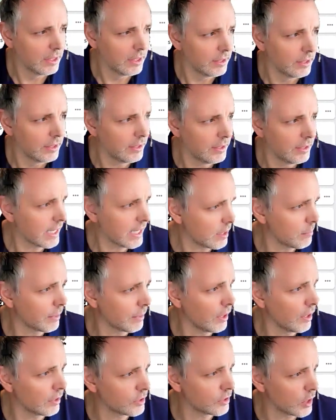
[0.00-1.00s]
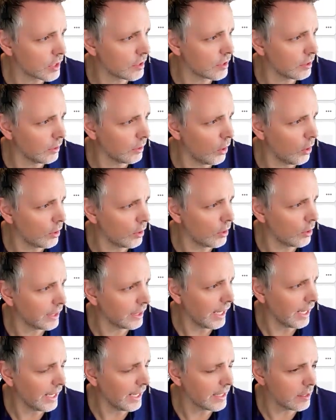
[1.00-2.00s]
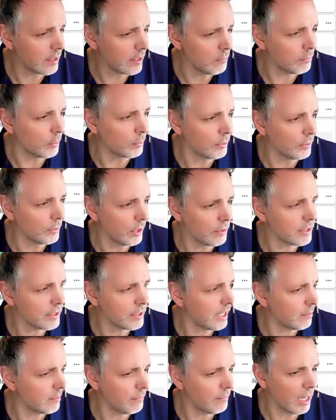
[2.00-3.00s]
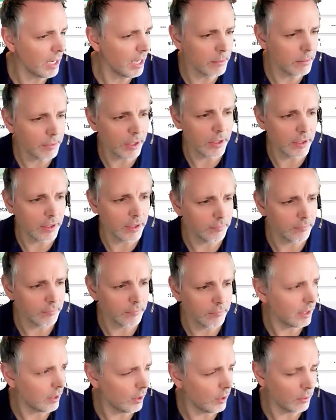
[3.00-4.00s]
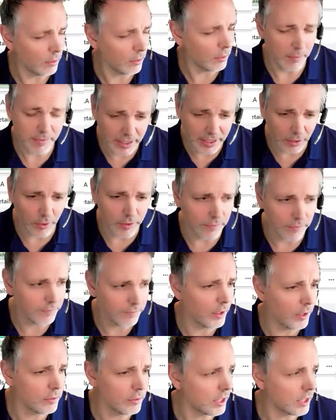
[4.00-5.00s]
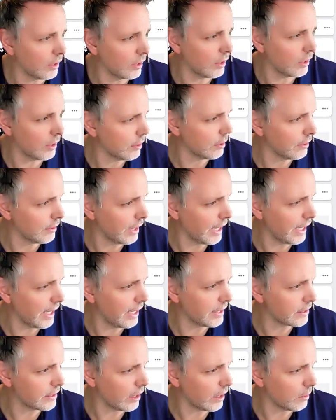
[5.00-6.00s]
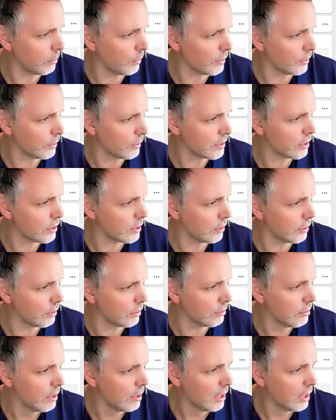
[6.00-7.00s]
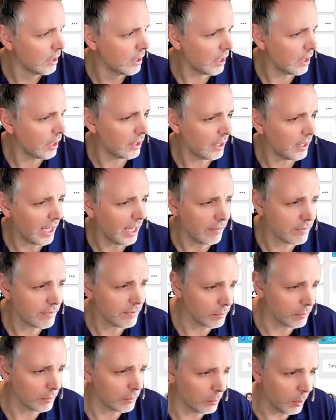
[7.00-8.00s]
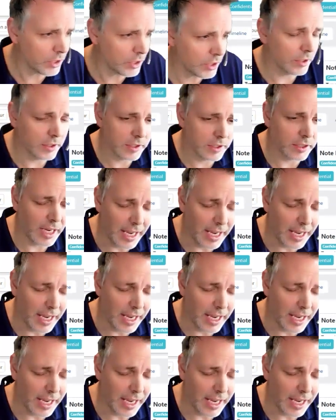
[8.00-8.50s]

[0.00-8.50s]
Next, I'm going to just log a simple note here. Maybe I'm still on the phone to Logan, and I want to have some questions.